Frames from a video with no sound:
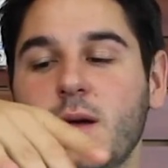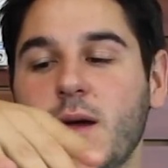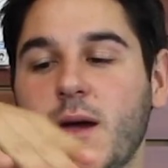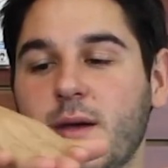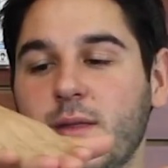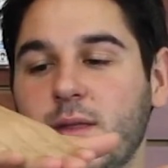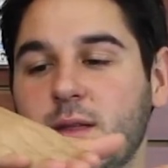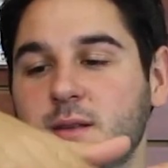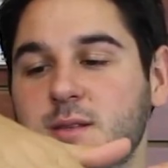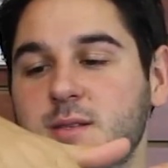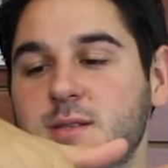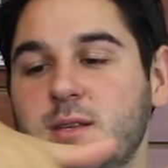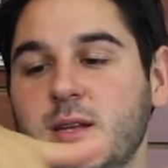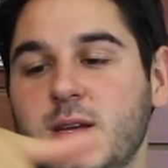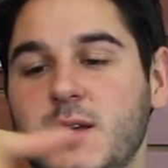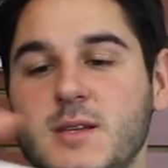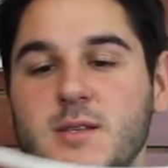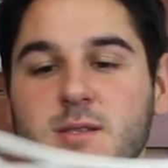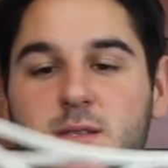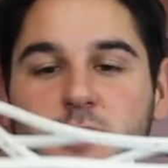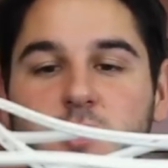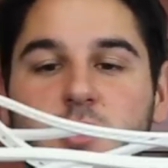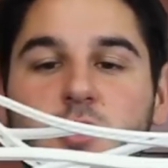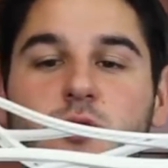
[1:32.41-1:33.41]
and then
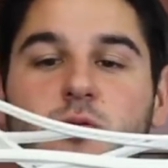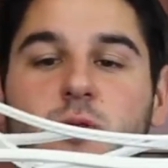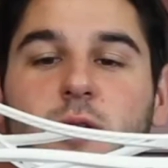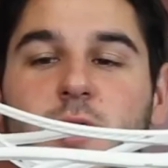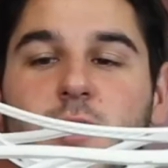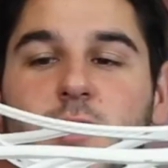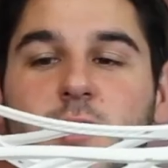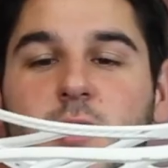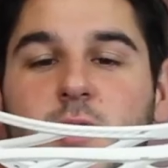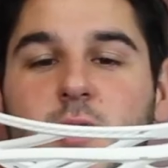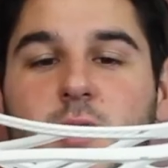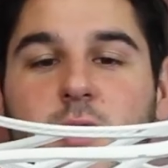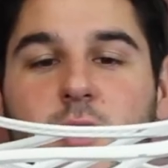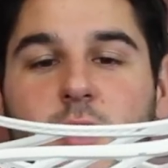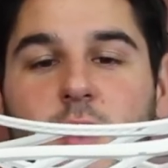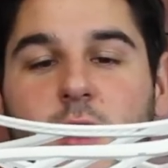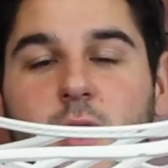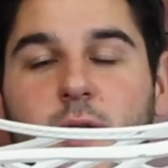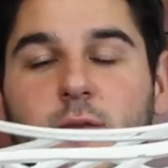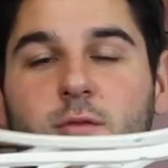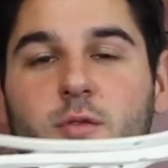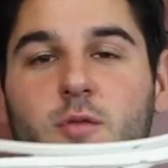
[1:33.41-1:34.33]
stays straight uh,